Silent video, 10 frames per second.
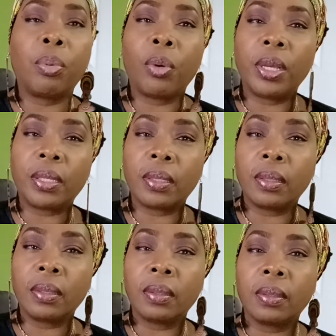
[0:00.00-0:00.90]

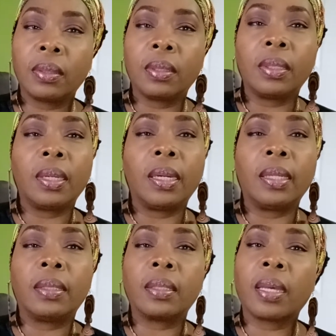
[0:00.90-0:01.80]
poison,
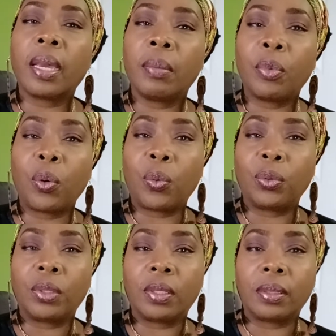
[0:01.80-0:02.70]
and
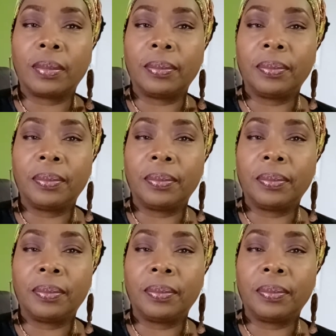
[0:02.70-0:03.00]
scapegoat.